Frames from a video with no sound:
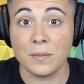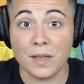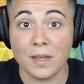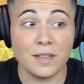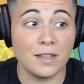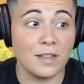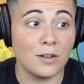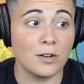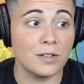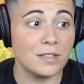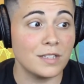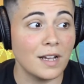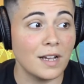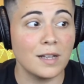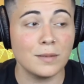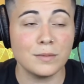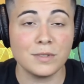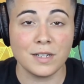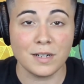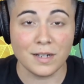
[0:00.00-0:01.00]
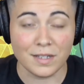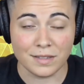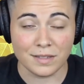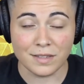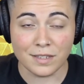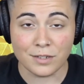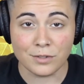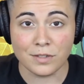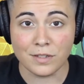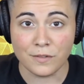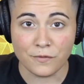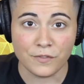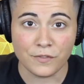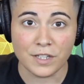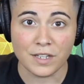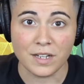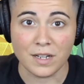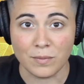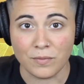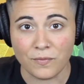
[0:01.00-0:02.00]
And there are times that I literally
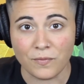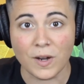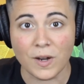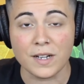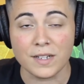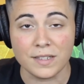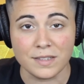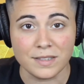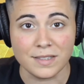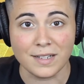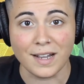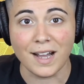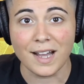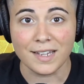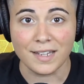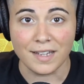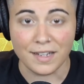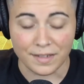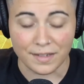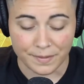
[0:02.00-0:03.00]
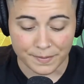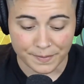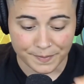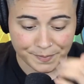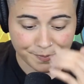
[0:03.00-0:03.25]
feel like I'm fucking dying.